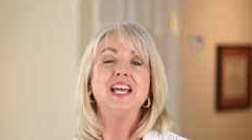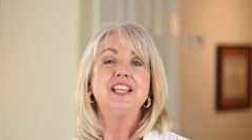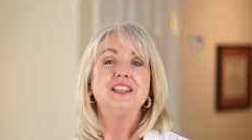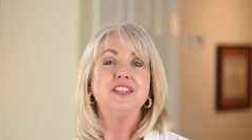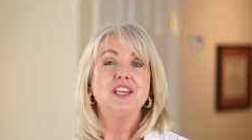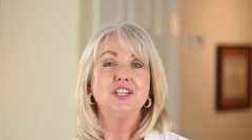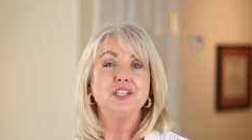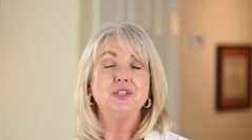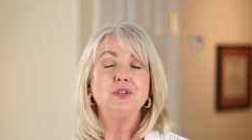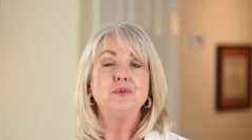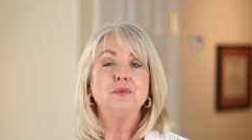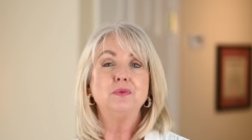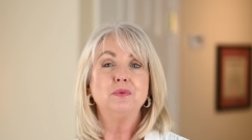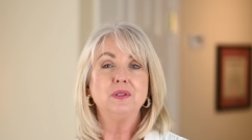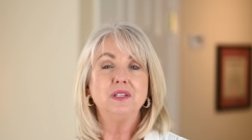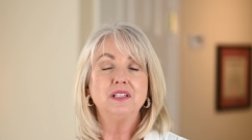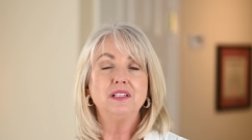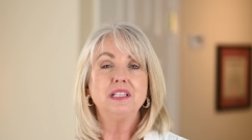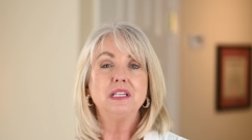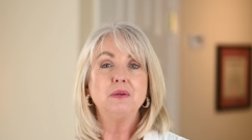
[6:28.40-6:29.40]
that you
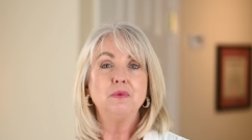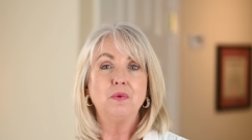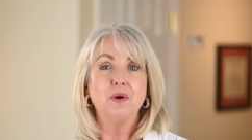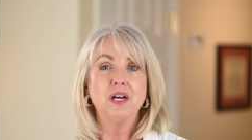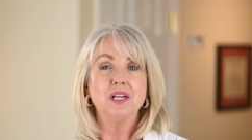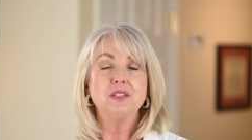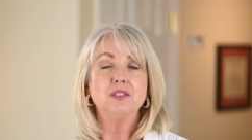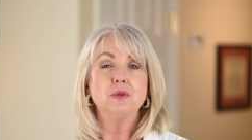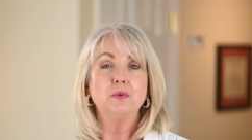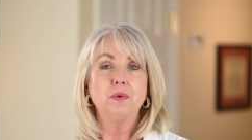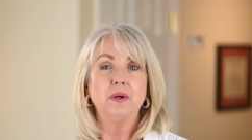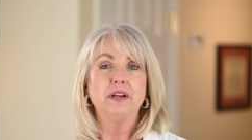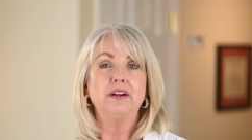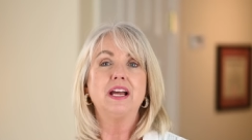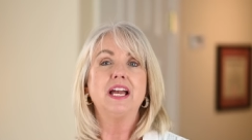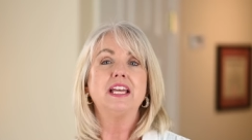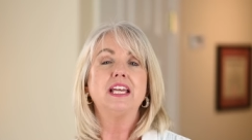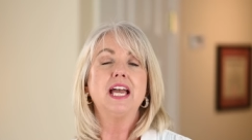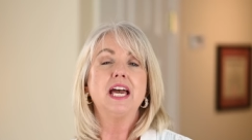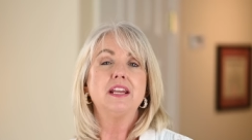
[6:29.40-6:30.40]
really want to wear
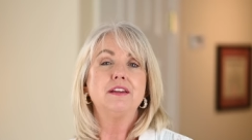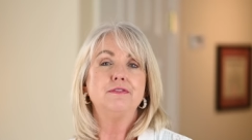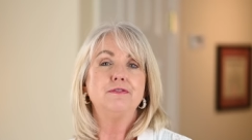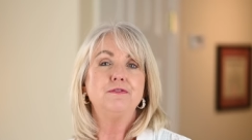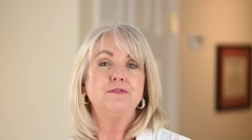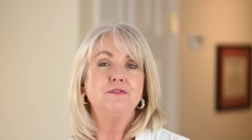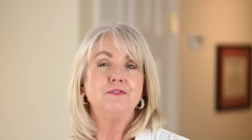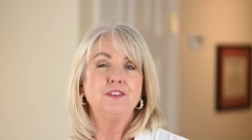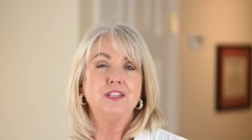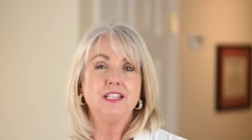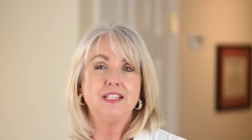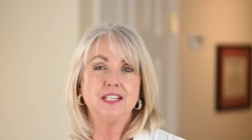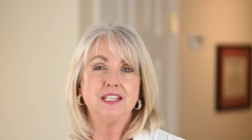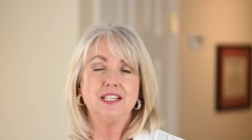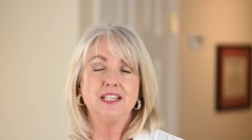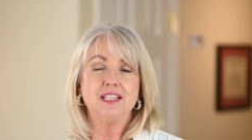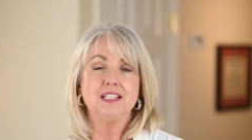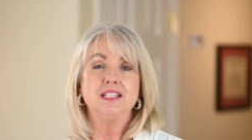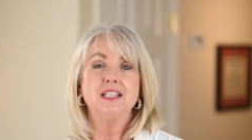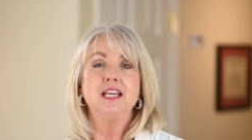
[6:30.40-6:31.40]
a kind of
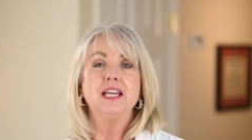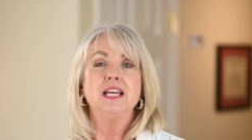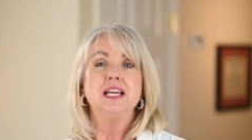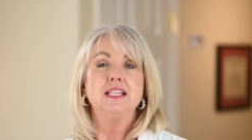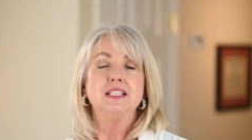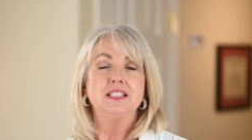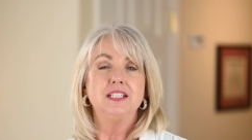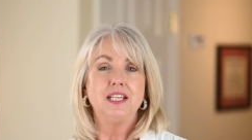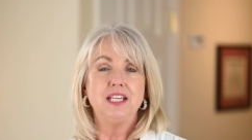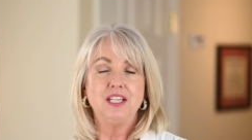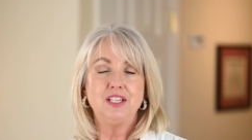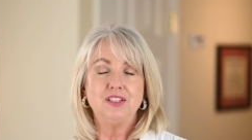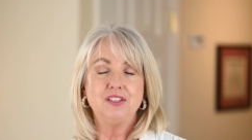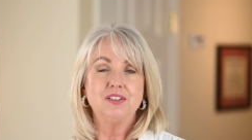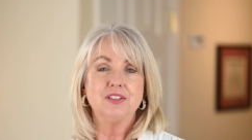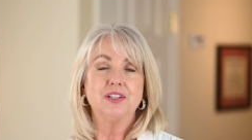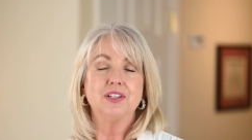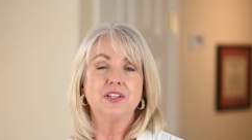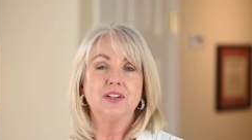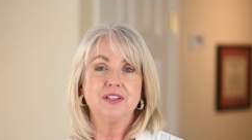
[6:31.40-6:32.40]
fitted
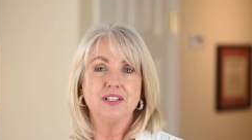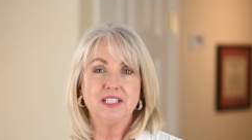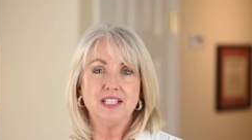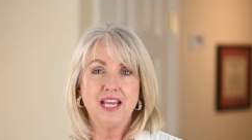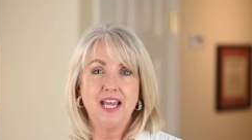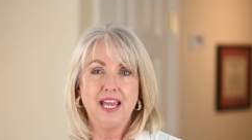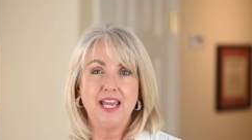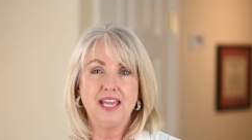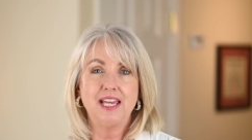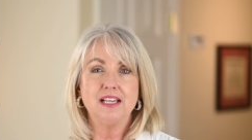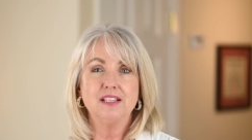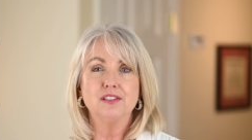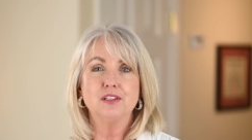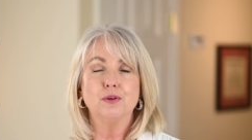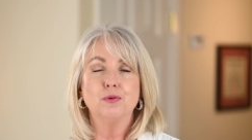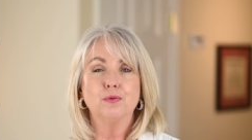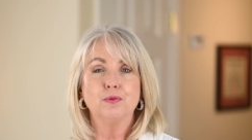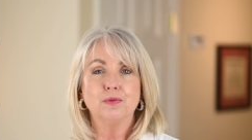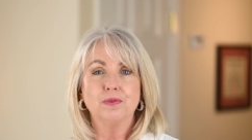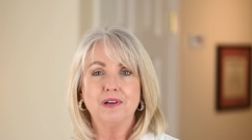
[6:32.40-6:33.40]
t-shirt or tank.
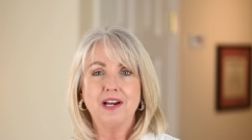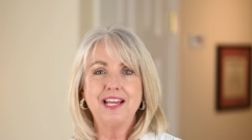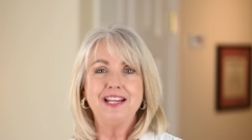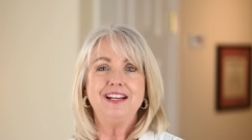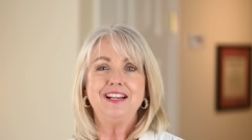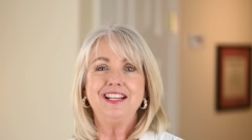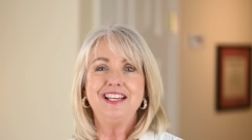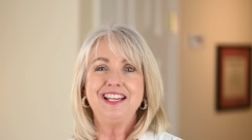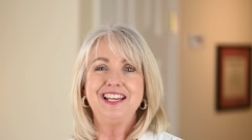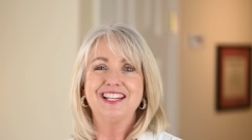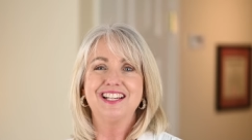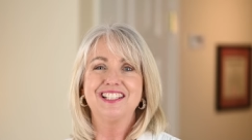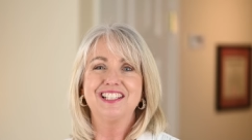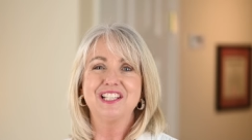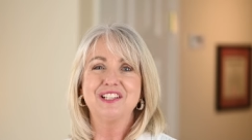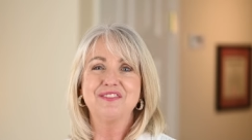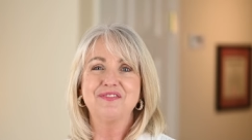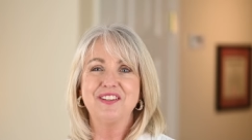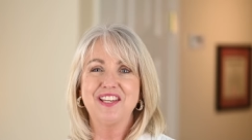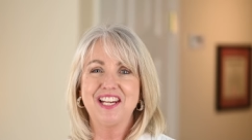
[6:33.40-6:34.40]
So rein it in a
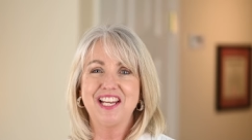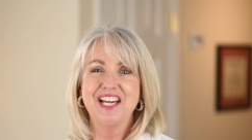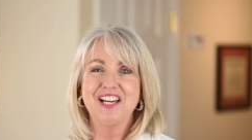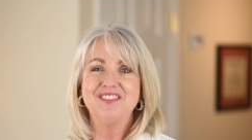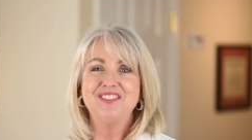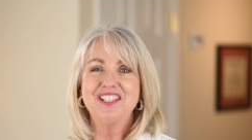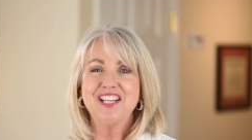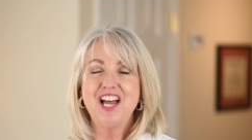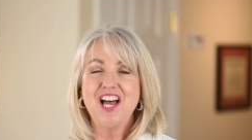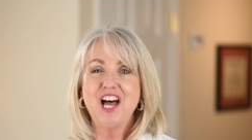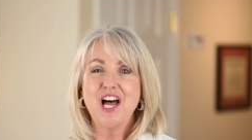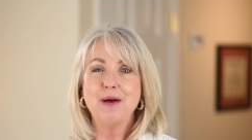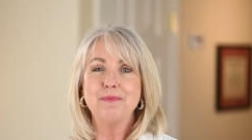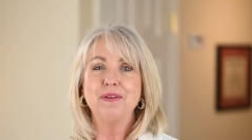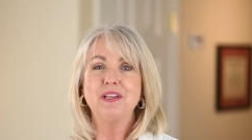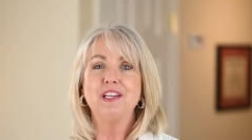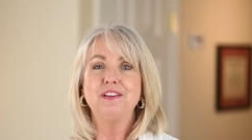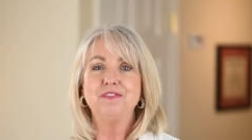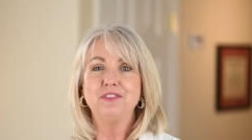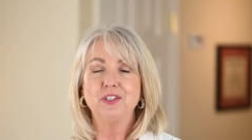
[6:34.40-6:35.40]
little bit up
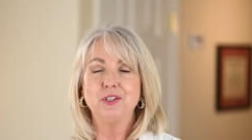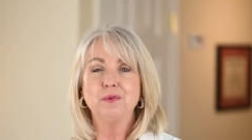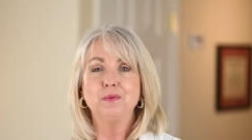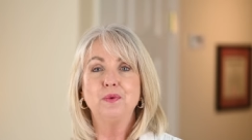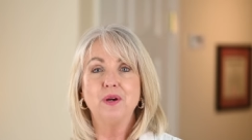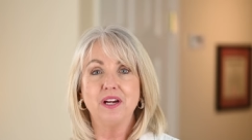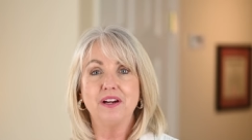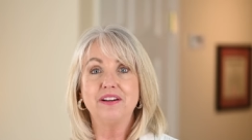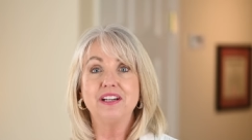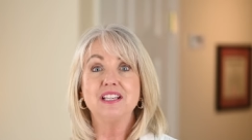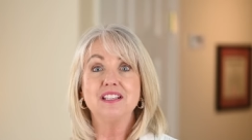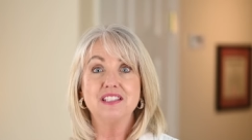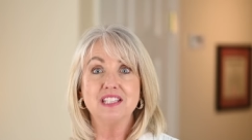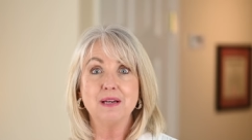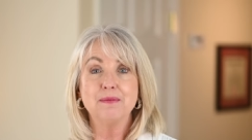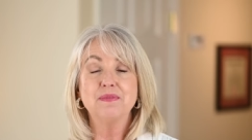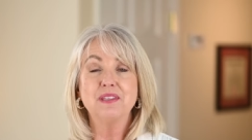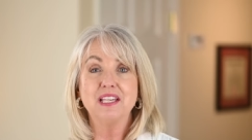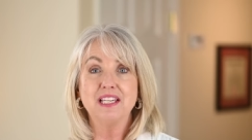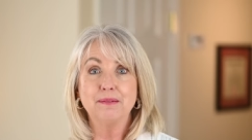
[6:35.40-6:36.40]
top if you're wearing
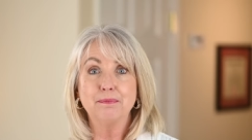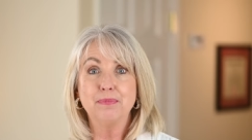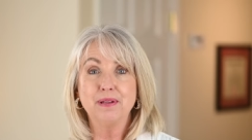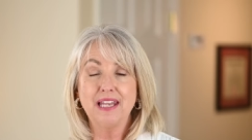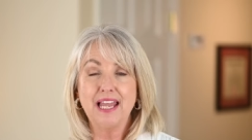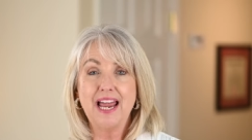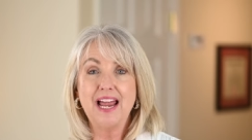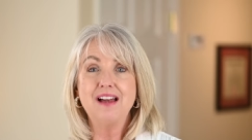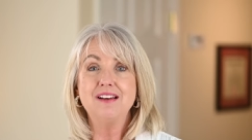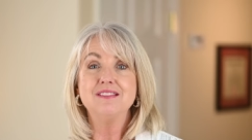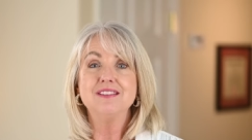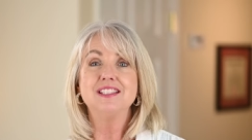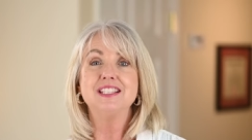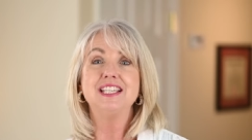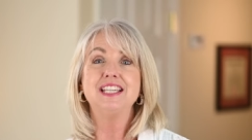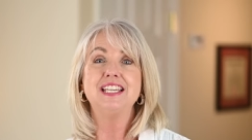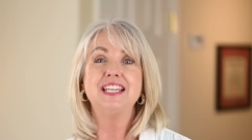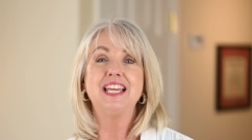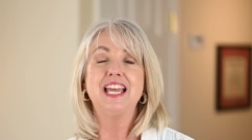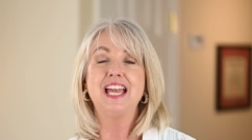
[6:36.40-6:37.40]
something
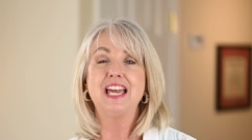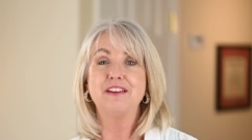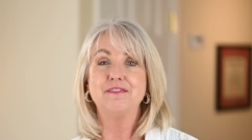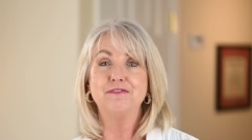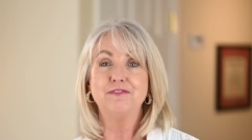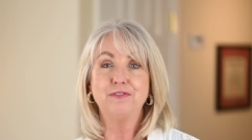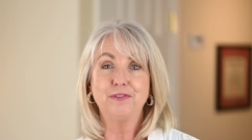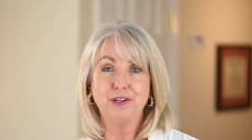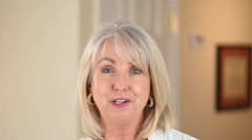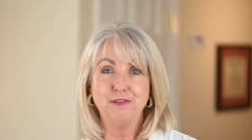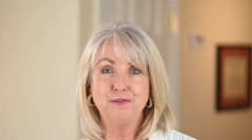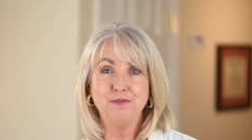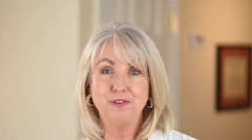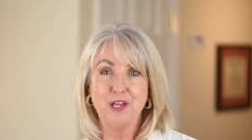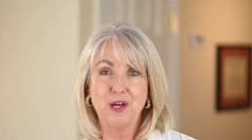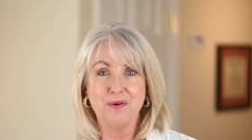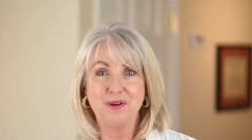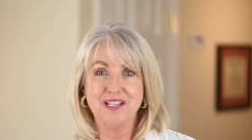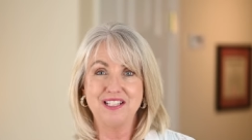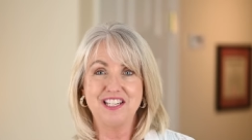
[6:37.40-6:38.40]
blousy and
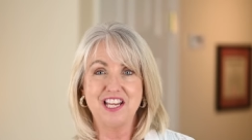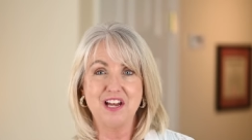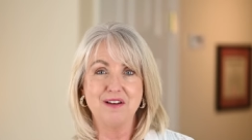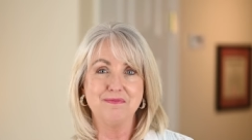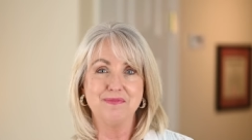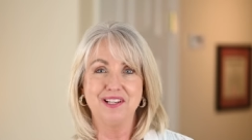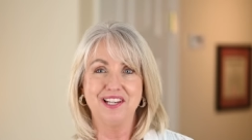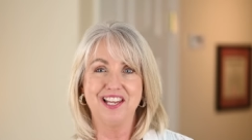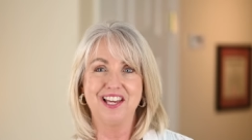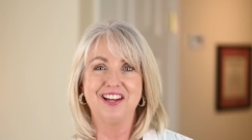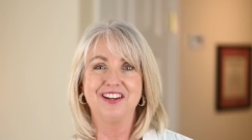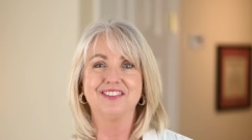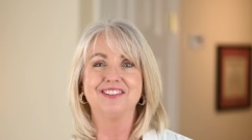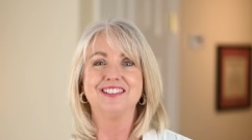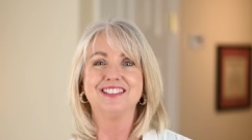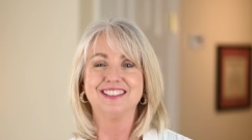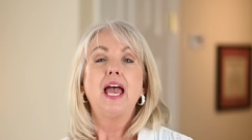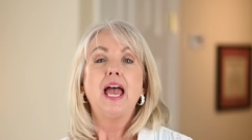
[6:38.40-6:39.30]
free-flowing down below.